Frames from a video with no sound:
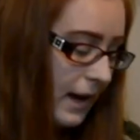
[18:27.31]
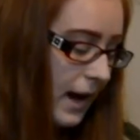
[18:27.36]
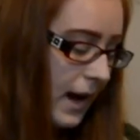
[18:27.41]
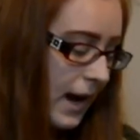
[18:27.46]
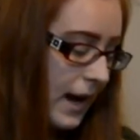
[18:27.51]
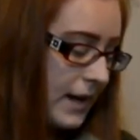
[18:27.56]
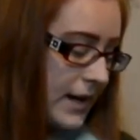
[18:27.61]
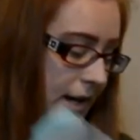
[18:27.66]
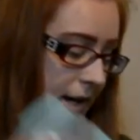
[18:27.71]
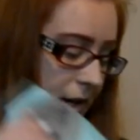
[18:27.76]

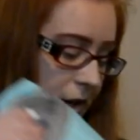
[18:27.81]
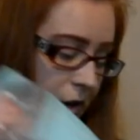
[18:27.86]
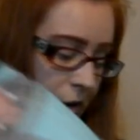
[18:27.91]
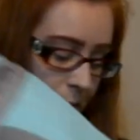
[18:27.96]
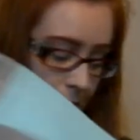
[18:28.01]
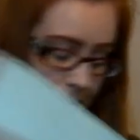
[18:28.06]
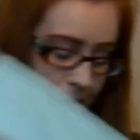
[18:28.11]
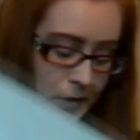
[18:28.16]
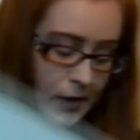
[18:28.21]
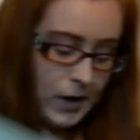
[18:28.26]
I need a new
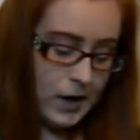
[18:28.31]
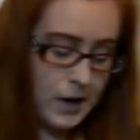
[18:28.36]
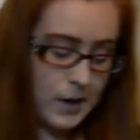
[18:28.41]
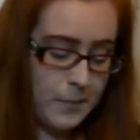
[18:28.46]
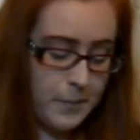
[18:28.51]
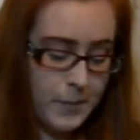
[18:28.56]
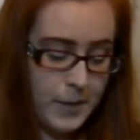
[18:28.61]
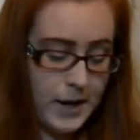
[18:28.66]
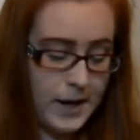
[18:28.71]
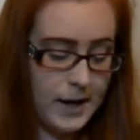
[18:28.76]
one for her,
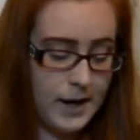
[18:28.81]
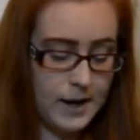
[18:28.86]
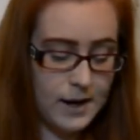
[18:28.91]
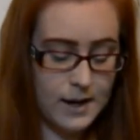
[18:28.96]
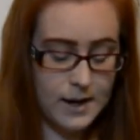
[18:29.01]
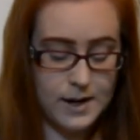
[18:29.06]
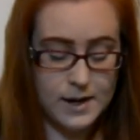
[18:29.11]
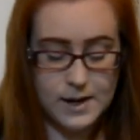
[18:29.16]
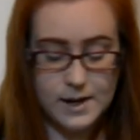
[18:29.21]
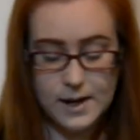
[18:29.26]
but
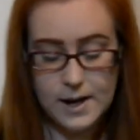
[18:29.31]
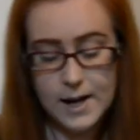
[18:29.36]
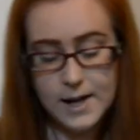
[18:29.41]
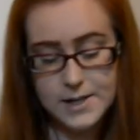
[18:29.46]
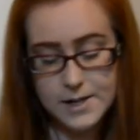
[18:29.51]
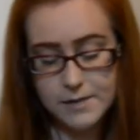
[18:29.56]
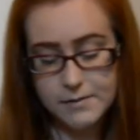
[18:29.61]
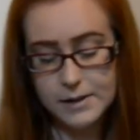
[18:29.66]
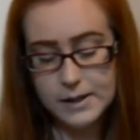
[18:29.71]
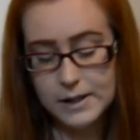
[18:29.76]
I
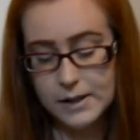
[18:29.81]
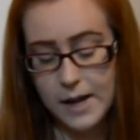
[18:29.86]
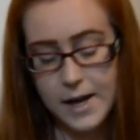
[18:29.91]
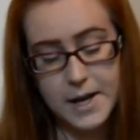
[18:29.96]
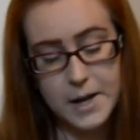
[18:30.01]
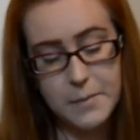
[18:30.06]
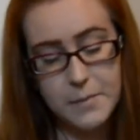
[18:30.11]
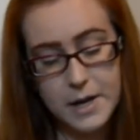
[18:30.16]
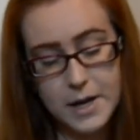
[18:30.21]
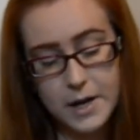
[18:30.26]
generally
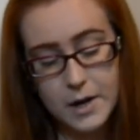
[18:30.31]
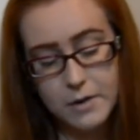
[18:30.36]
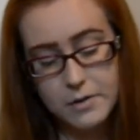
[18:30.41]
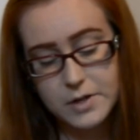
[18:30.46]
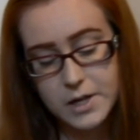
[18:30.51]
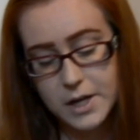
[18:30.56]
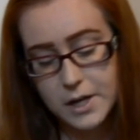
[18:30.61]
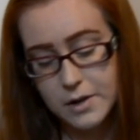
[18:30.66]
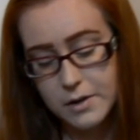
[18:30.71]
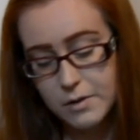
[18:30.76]
like Amigo
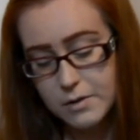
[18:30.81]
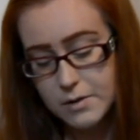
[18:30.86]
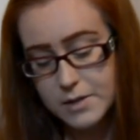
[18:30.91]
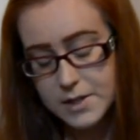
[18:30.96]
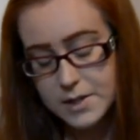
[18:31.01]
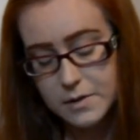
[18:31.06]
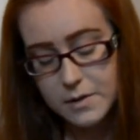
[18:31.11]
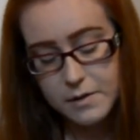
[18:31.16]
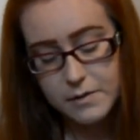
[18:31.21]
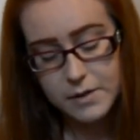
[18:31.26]
too,
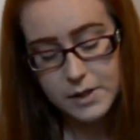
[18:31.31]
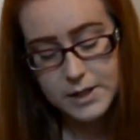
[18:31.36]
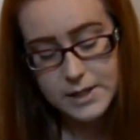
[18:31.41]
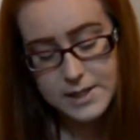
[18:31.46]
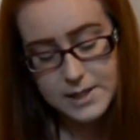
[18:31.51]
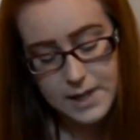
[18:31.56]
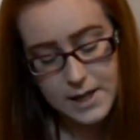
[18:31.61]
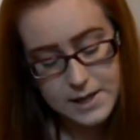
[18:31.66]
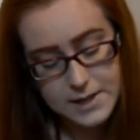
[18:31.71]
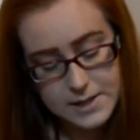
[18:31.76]
so that really
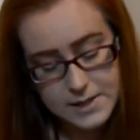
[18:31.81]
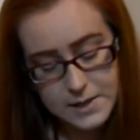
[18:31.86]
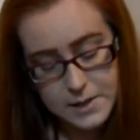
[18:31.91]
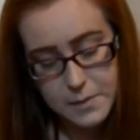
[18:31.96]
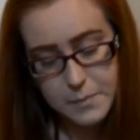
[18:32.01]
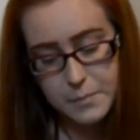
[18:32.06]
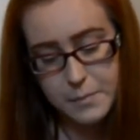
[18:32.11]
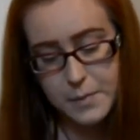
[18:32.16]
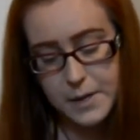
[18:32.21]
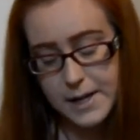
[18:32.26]
sucks,
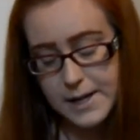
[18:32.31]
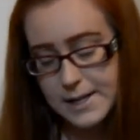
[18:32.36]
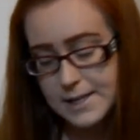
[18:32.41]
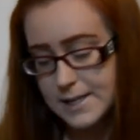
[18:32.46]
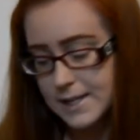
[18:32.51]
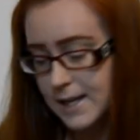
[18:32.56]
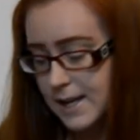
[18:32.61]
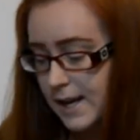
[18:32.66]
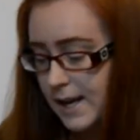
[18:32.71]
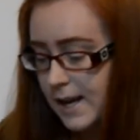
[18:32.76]

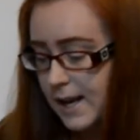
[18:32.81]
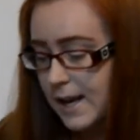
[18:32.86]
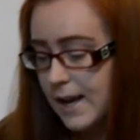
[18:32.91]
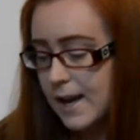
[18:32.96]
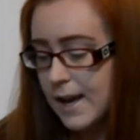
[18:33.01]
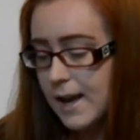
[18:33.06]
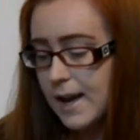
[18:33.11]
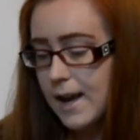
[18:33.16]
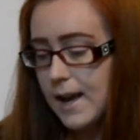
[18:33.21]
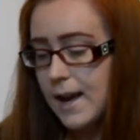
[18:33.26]
but
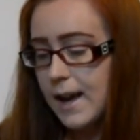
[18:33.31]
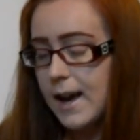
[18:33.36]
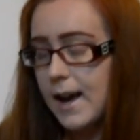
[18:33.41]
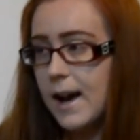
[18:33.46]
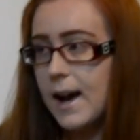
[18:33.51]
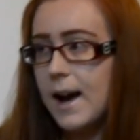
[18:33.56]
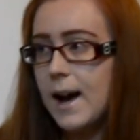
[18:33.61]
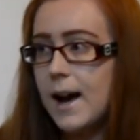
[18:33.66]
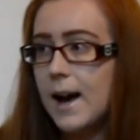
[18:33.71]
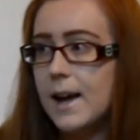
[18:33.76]

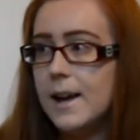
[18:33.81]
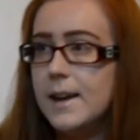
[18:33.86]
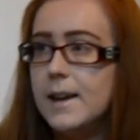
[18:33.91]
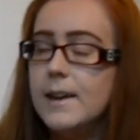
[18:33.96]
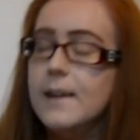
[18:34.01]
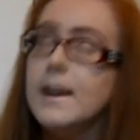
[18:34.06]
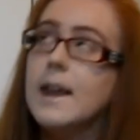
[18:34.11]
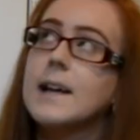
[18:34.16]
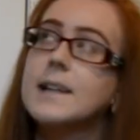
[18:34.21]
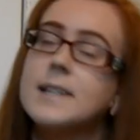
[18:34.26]
uh,
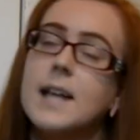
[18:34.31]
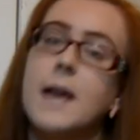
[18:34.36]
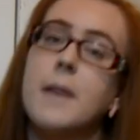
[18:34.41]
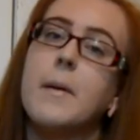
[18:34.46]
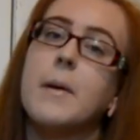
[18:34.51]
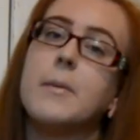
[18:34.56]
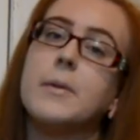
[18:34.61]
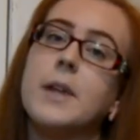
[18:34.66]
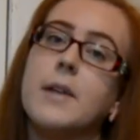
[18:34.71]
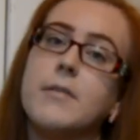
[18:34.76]
next time
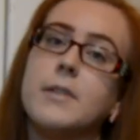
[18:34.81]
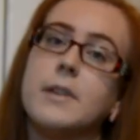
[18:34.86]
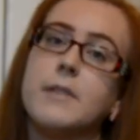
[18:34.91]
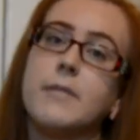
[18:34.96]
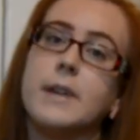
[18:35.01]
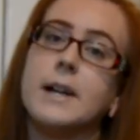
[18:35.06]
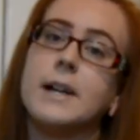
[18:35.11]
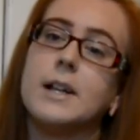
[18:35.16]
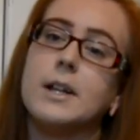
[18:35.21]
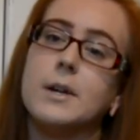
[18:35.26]
I will definitely
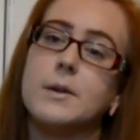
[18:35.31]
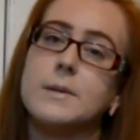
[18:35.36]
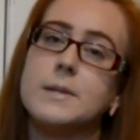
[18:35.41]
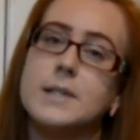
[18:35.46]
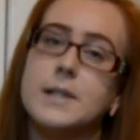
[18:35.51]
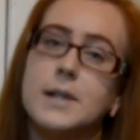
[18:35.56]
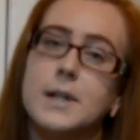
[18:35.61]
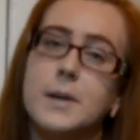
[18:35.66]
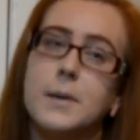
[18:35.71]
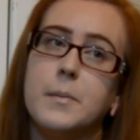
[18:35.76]
read
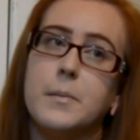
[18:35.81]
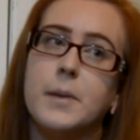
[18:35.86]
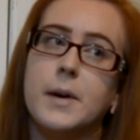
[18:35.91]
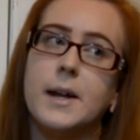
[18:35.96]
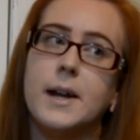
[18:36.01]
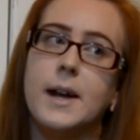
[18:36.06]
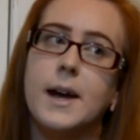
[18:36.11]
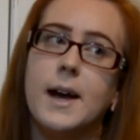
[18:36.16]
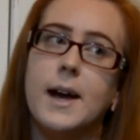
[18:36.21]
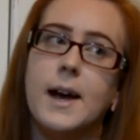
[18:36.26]
closer,
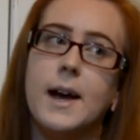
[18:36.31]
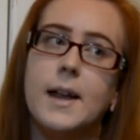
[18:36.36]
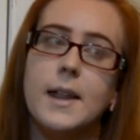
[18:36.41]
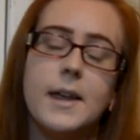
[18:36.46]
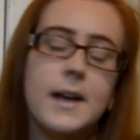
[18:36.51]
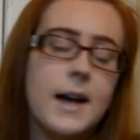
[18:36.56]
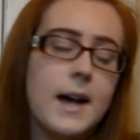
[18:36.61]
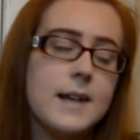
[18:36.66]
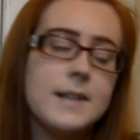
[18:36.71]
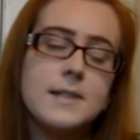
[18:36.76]
but
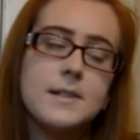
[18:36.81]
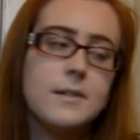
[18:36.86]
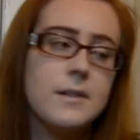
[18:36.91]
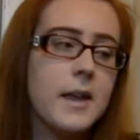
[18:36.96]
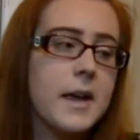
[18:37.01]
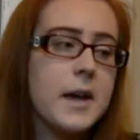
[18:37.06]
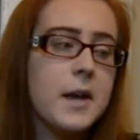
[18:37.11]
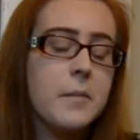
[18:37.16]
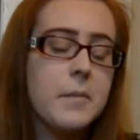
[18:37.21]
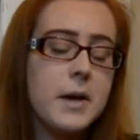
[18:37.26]
like I still
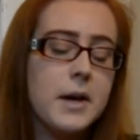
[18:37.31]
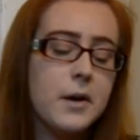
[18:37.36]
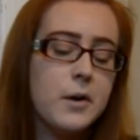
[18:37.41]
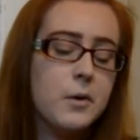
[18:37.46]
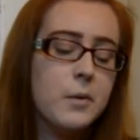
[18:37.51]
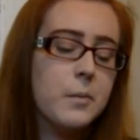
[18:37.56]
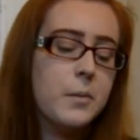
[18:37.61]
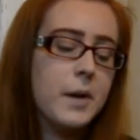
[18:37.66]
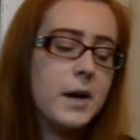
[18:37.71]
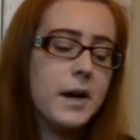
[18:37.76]
like
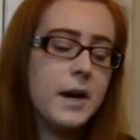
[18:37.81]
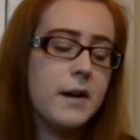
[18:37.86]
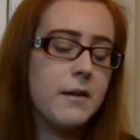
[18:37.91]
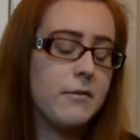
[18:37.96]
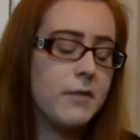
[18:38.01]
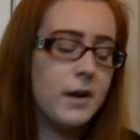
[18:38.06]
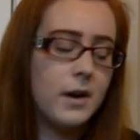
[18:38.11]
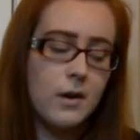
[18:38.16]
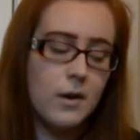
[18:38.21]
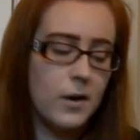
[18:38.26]
Amigo, but if
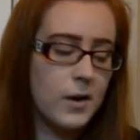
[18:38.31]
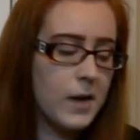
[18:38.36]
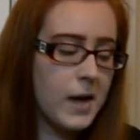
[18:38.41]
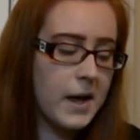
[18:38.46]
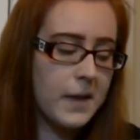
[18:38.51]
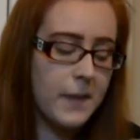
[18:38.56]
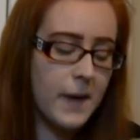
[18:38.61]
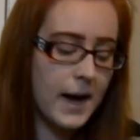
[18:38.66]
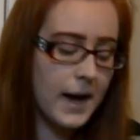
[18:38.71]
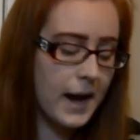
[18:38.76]
they're all
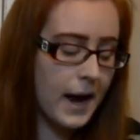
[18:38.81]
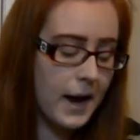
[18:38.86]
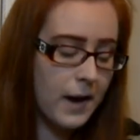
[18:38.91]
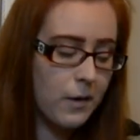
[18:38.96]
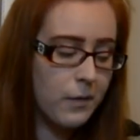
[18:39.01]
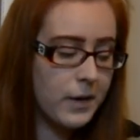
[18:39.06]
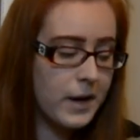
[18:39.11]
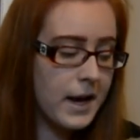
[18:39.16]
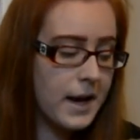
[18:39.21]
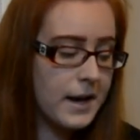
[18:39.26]
like that, I
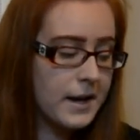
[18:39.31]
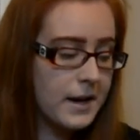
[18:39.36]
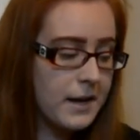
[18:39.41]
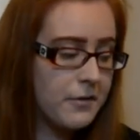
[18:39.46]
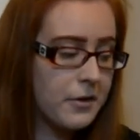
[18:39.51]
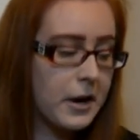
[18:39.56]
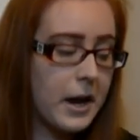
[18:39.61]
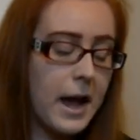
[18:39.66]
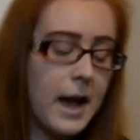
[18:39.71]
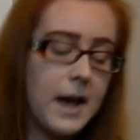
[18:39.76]
don't think I can
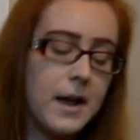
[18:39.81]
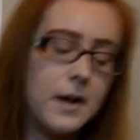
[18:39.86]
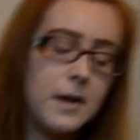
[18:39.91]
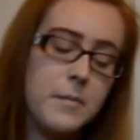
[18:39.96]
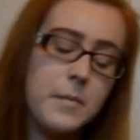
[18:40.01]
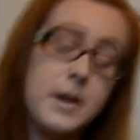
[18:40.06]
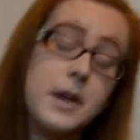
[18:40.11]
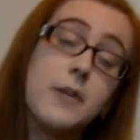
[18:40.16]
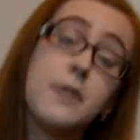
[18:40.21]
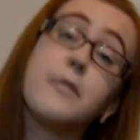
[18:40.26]
ever get
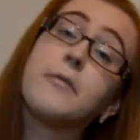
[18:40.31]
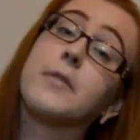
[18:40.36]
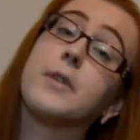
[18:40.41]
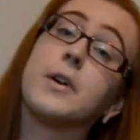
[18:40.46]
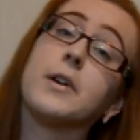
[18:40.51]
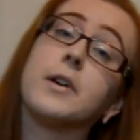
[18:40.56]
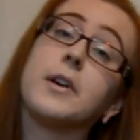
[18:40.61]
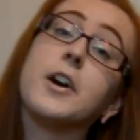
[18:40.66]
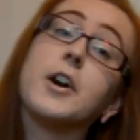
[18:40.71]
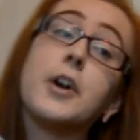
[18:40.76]
Amigo
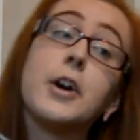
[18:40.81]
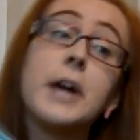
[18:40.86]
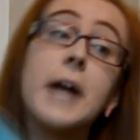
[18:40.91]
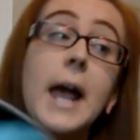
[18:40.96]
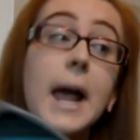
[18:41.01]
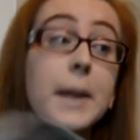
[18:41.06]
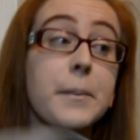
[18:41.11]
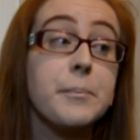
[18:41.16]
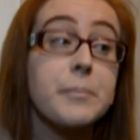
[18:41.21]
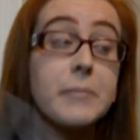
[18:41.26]
for her
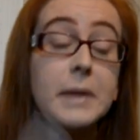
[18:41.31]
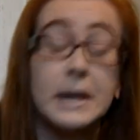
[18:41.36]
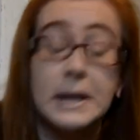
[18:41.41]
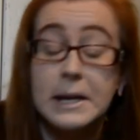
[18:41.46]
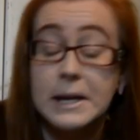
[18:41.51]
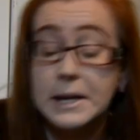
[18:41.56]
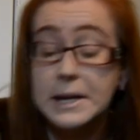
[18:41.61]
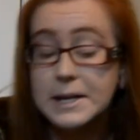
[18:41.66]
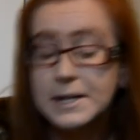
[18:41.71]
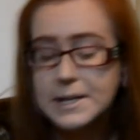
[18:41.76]
again.
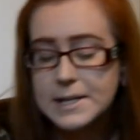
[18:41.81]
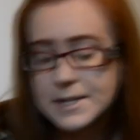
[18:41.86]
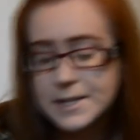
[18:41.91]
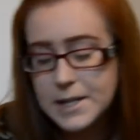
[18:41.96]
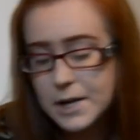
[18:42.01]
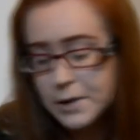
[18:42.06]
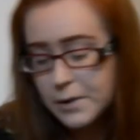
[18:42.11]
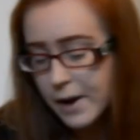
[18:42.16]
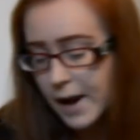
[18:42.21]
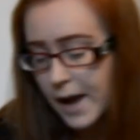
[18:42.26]
So